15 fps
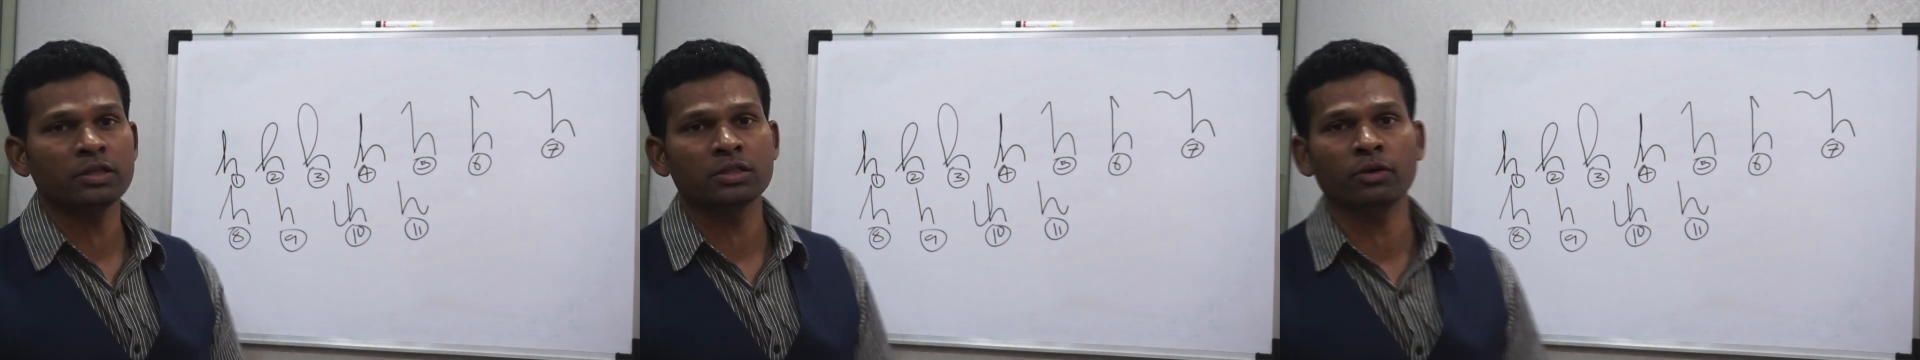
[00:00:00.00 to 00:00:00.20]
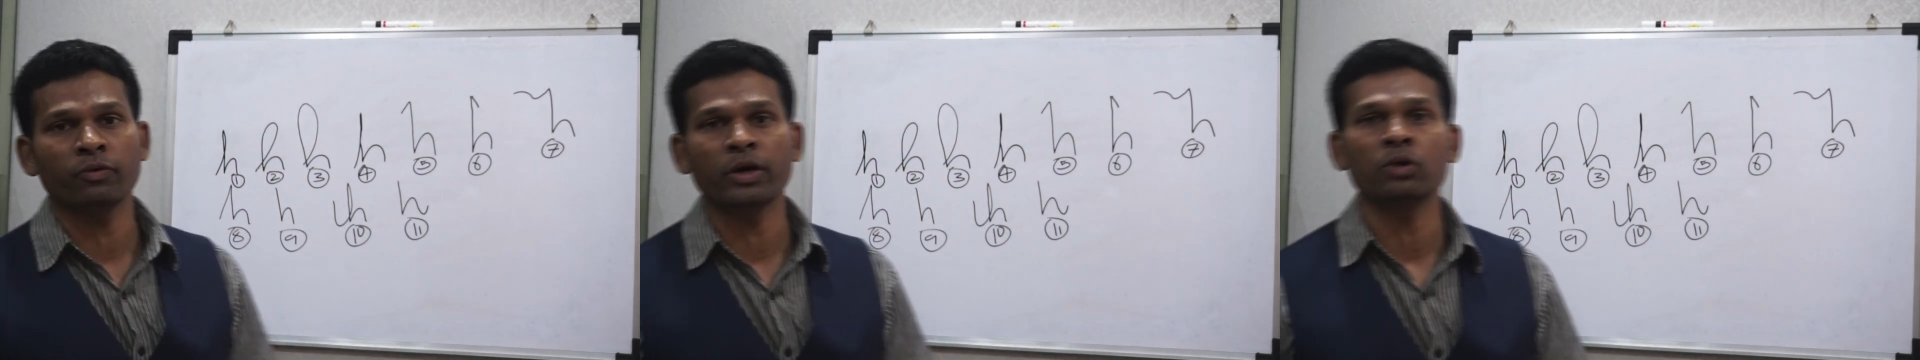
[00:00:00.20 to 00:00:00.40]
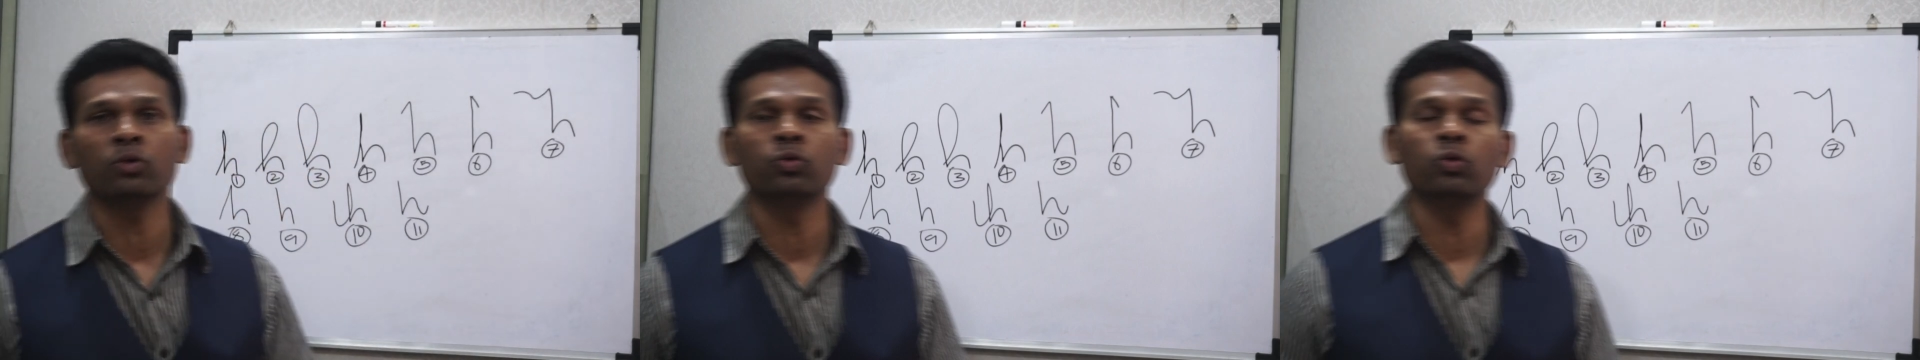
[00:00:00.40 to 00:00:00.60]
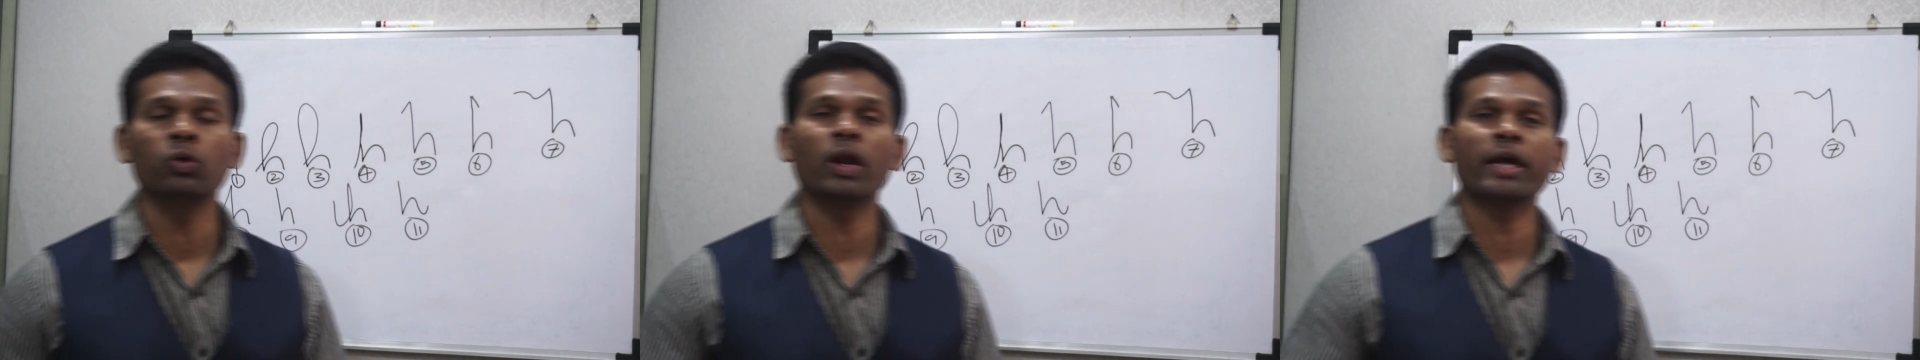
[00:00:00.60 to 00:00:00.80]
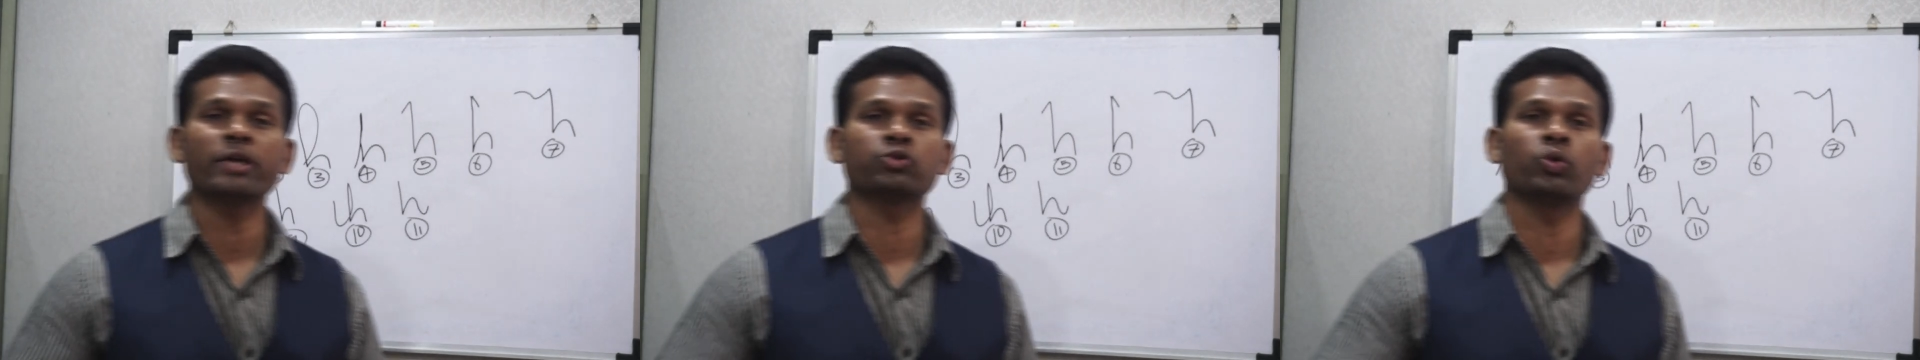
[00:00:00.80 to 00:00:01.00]
is the one
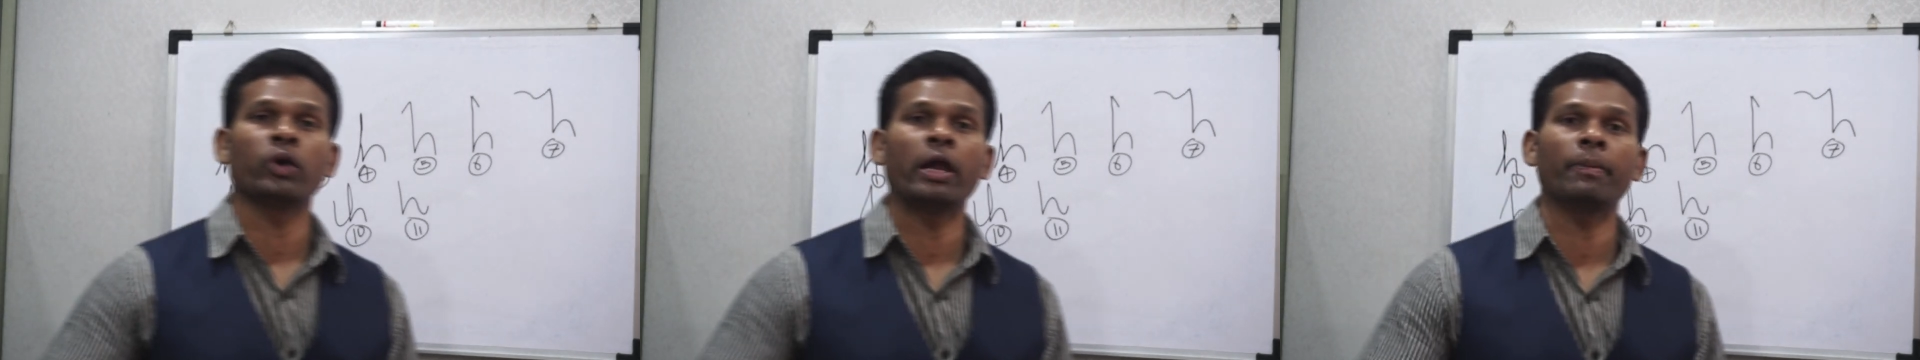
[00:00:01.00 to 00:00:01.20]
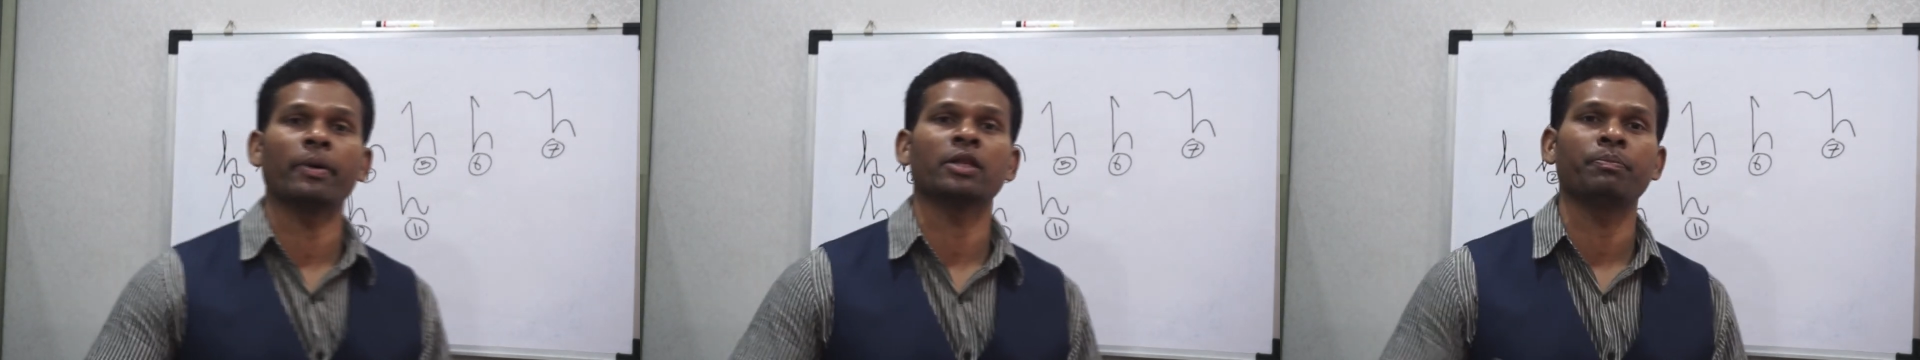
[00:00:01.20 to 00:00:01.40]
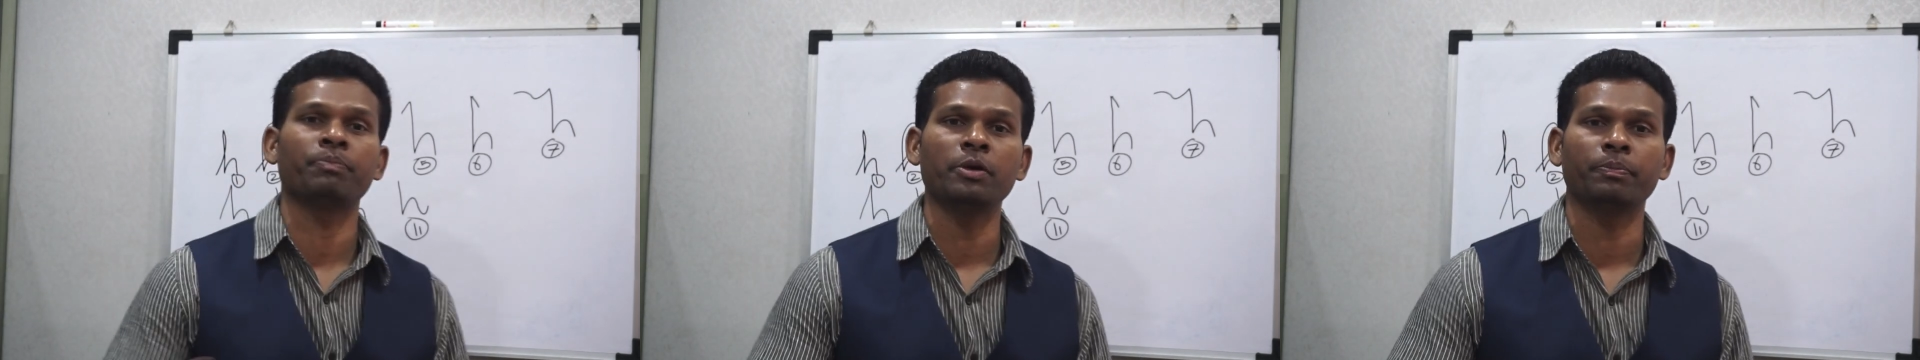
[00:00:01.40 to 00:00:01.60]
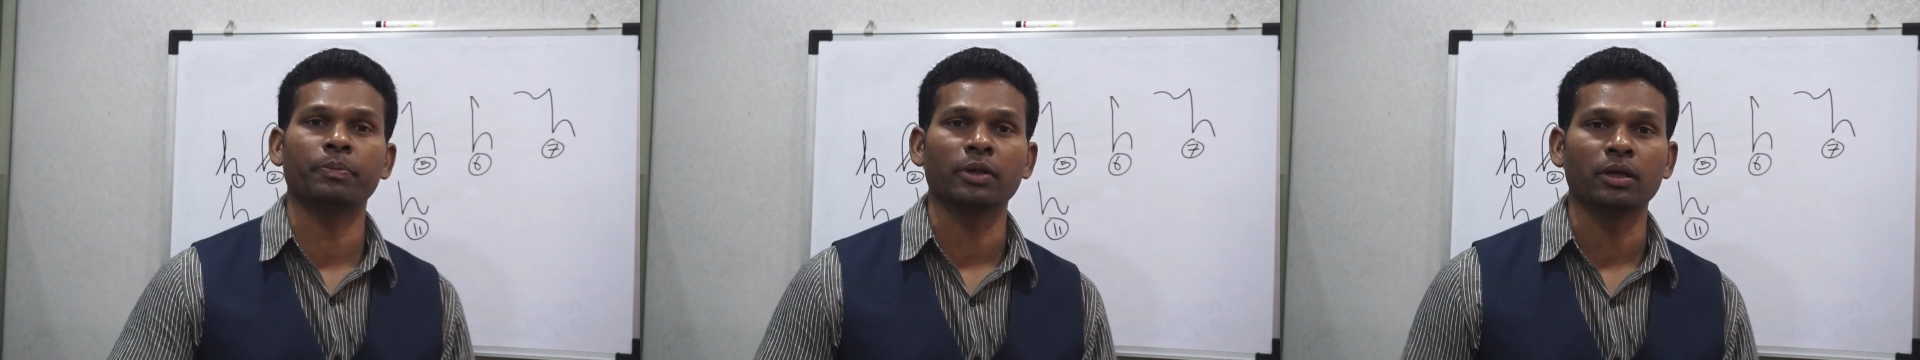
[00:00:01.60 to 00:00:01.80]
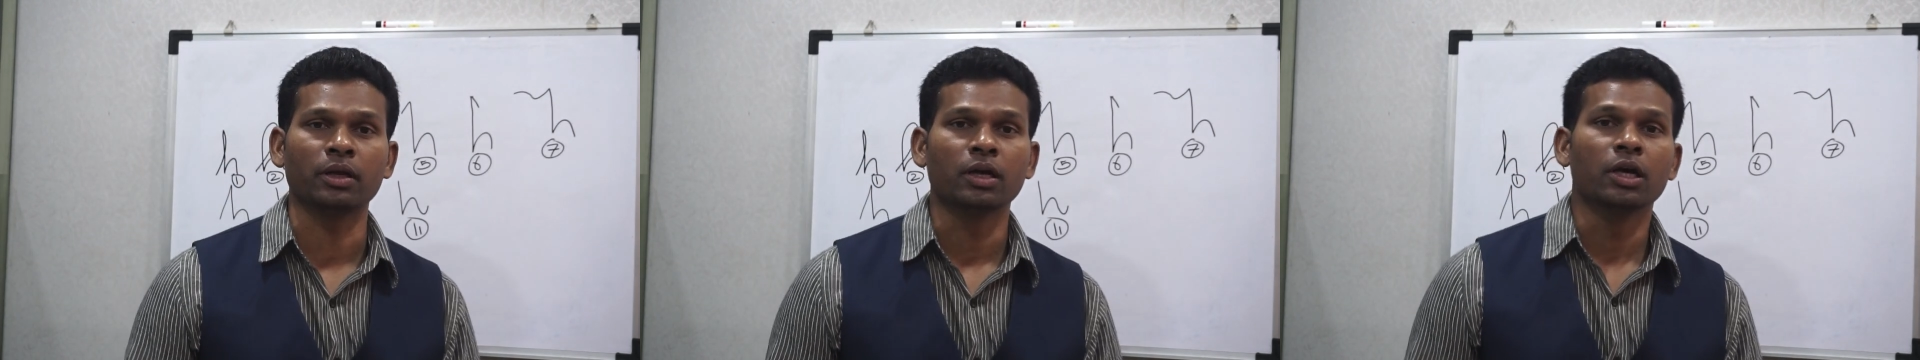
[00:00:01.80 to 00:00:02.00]
who likes to help other
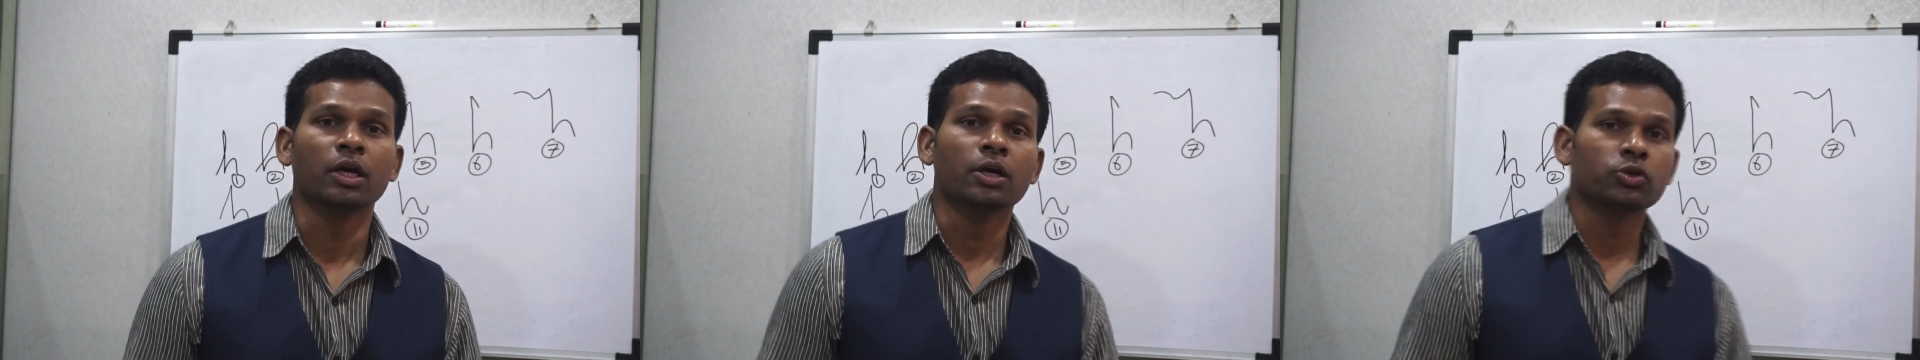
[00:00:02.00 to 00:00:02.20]
people.